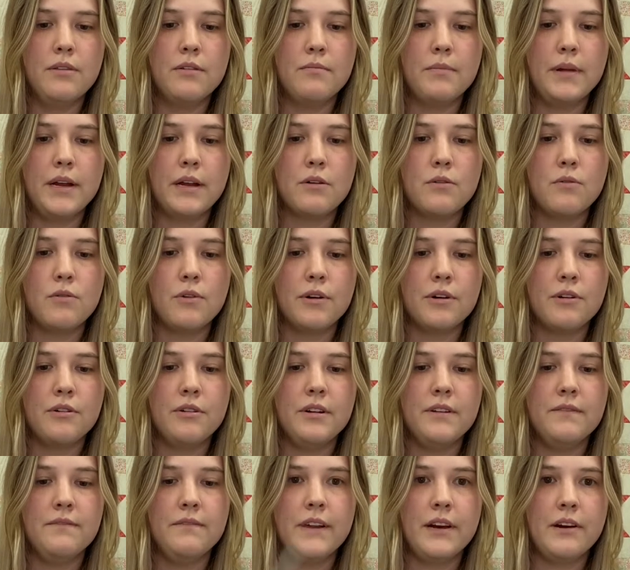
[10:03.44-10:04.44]
of my
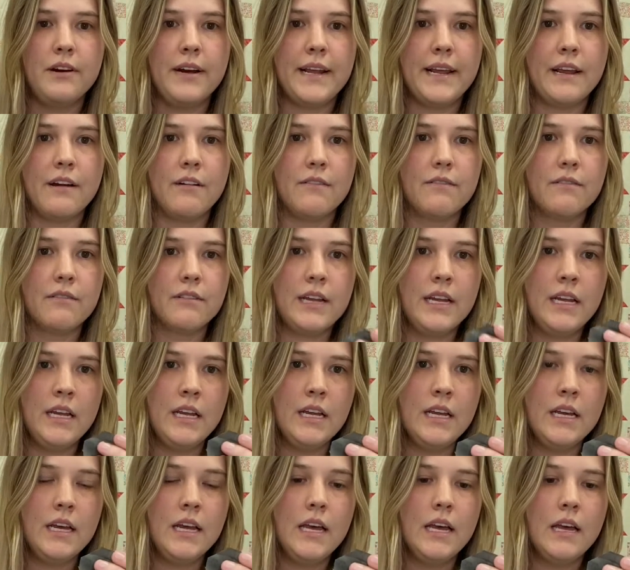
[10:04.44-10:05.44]
corners very carefully,
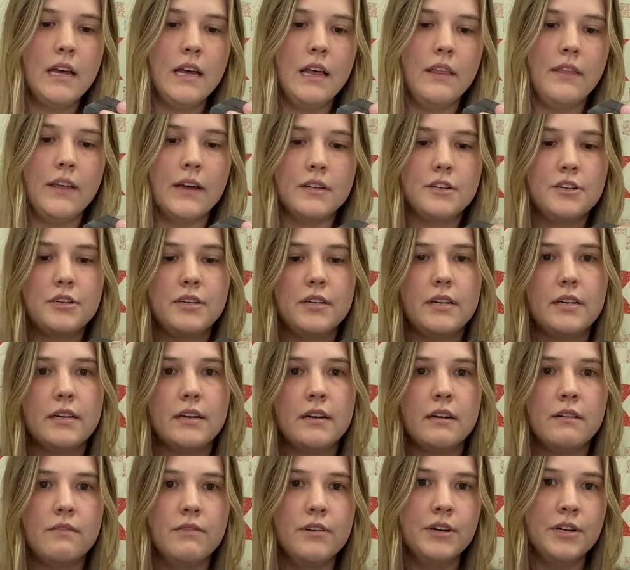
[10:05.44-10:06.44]
and that's just
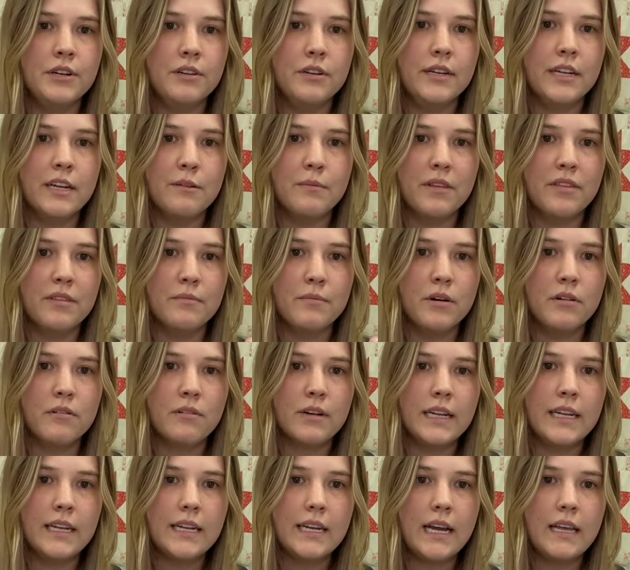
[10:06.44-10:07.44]
going to reduce some of the
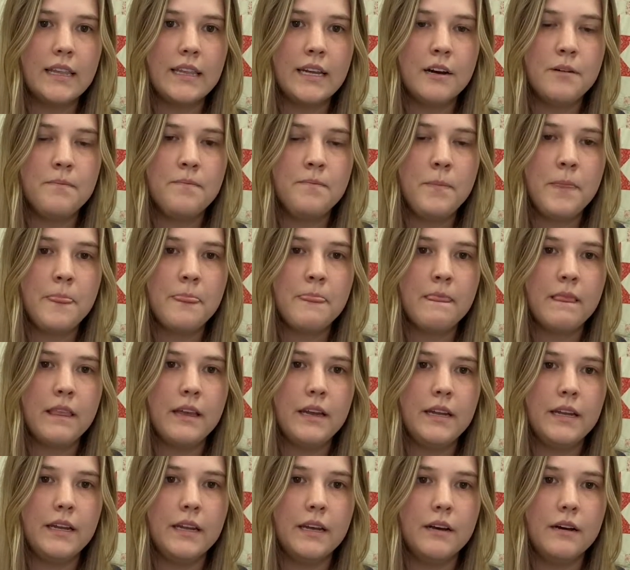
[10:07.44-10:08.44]
bulk inside there.
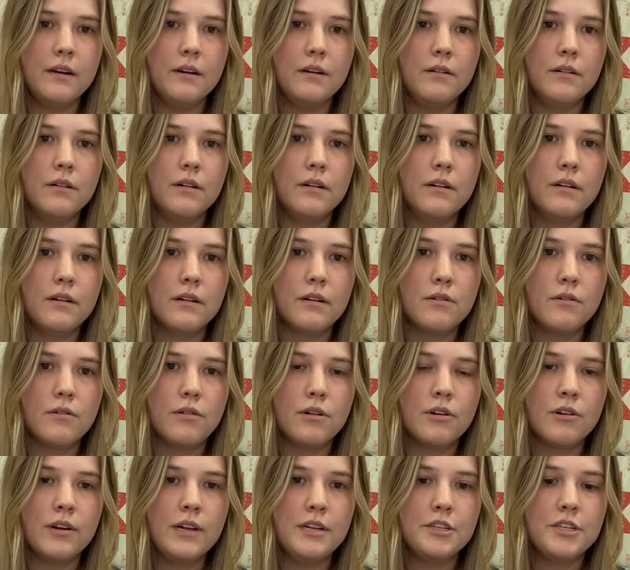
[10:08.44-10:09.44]
So
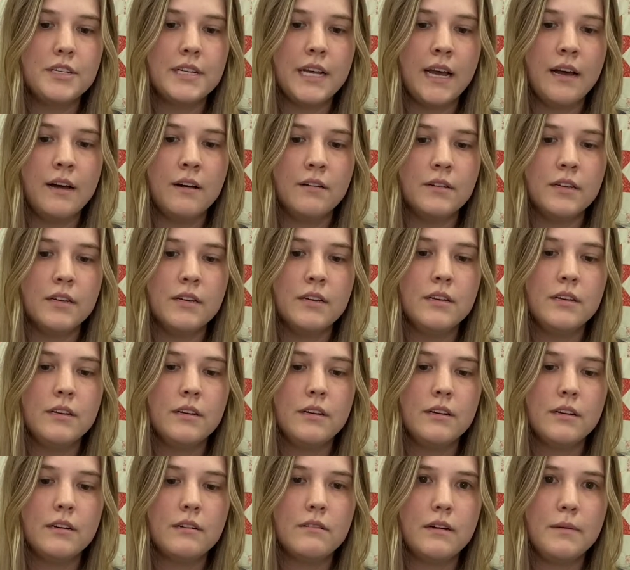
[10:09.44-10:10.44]
1/4 inch down,
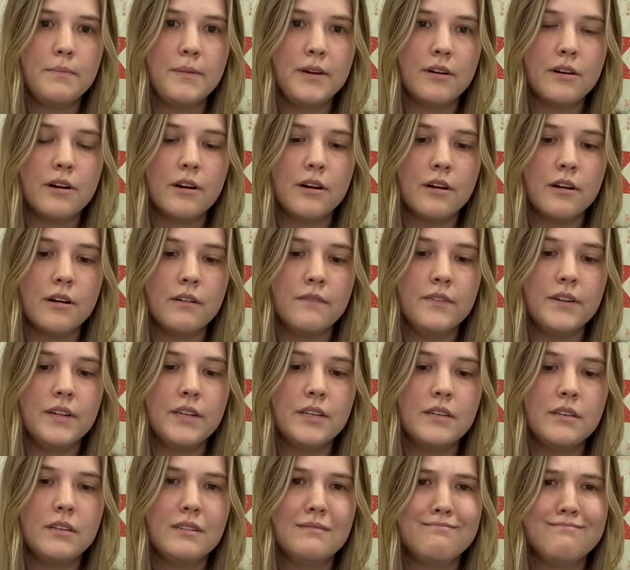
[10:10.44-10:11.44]
clip your
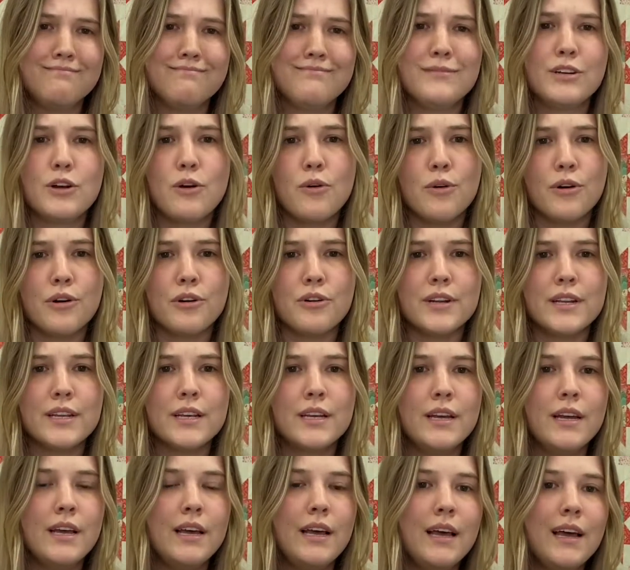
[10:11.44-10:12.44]
curves, corners,
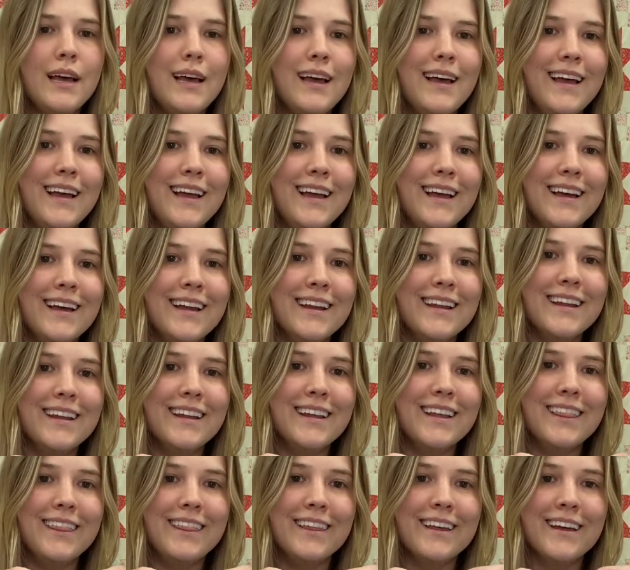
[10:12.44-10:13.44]

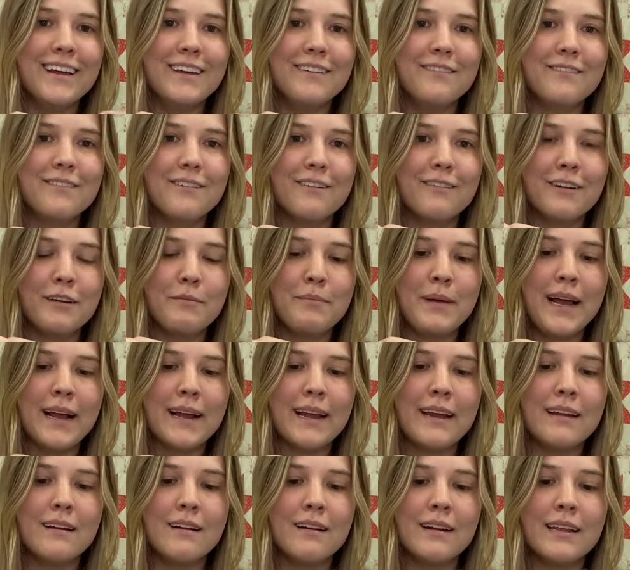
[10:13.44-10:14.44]
and then fold it back
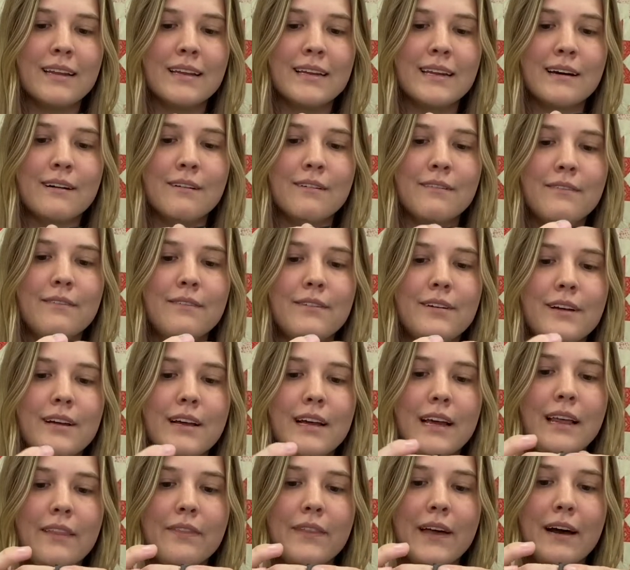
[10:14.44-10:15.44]
in on itself,
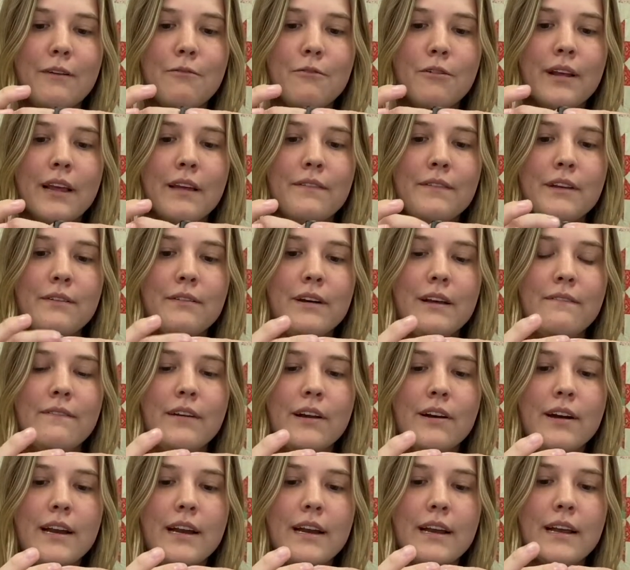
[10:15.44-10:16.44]
and that will give you a
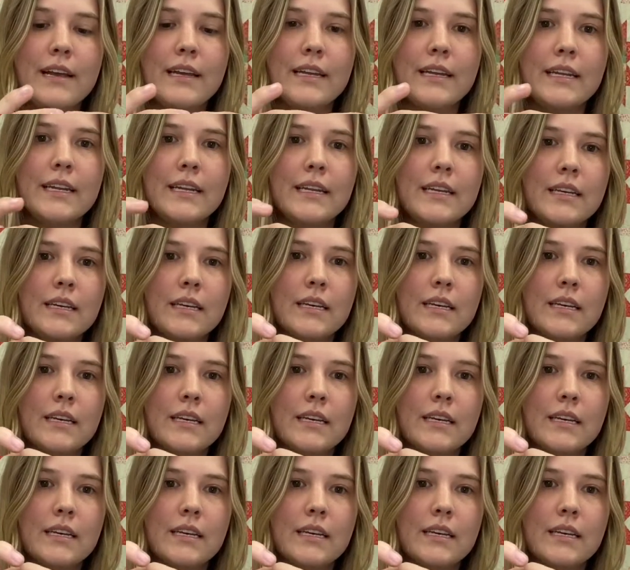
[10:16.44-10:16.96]
very nice